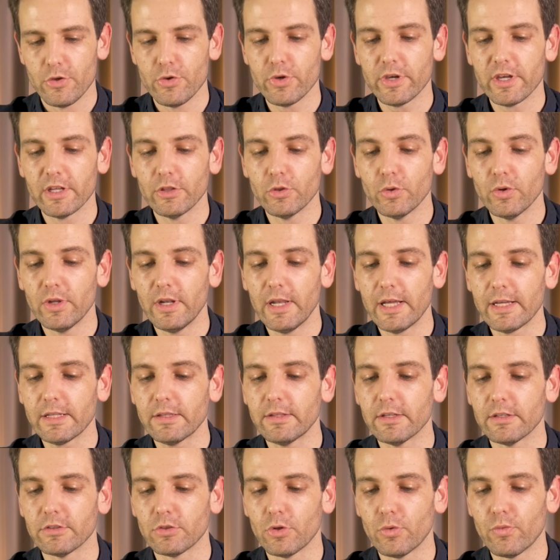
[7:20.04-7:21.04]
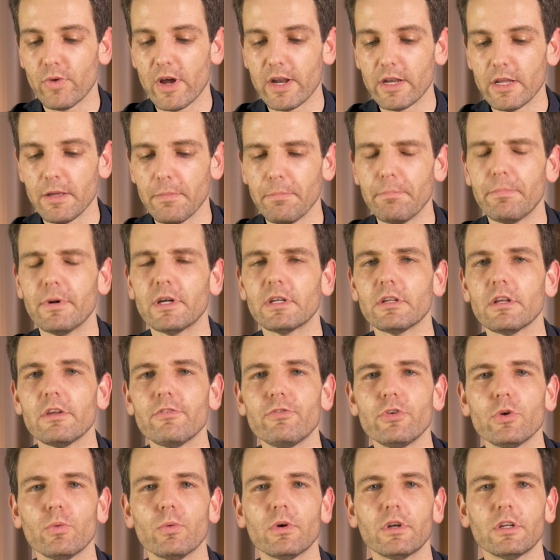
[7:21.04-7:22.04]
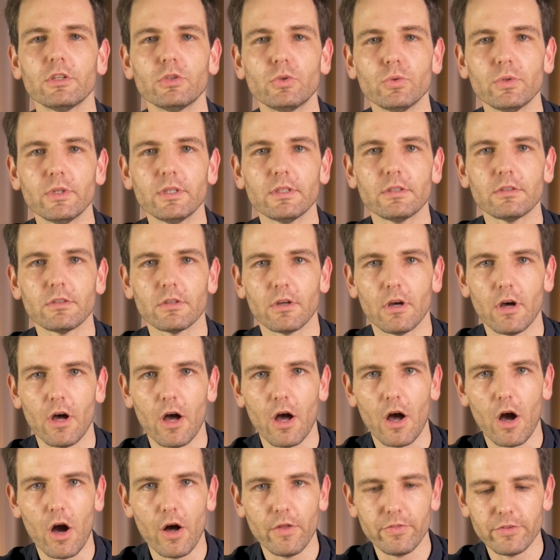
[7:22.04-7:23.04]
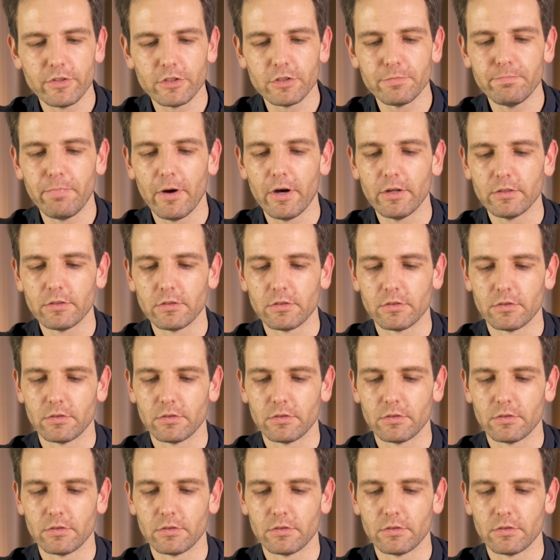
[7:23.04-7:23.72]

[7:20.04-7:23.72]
You can do it like this already, but if you want to do it on the spot,